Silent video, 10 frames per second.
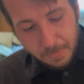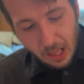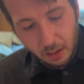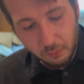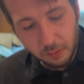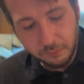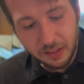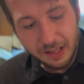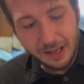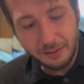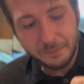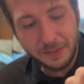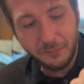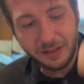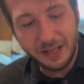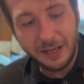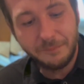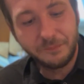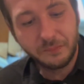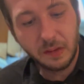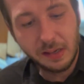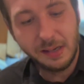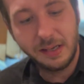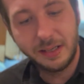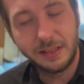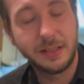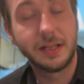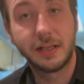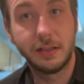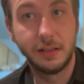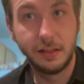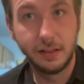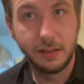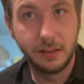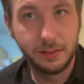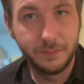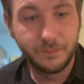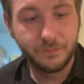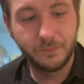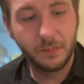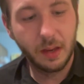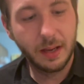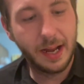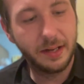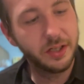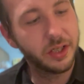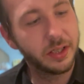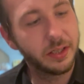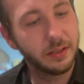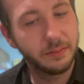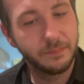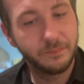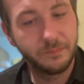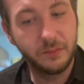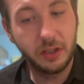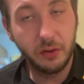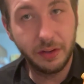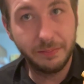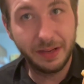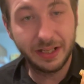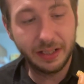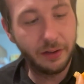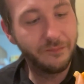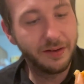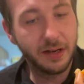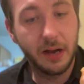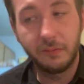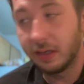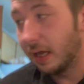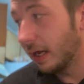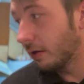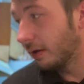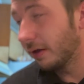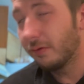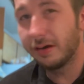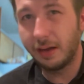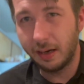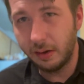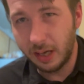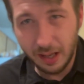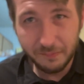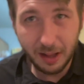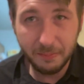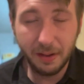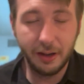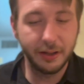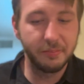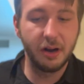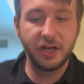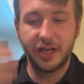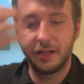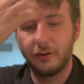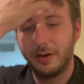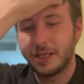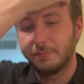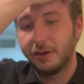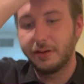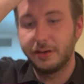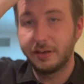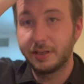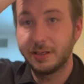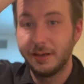What really helped me with that is kind of just doing it myself and not relying on anyone. I know I have like my other project, the Quest Brothers,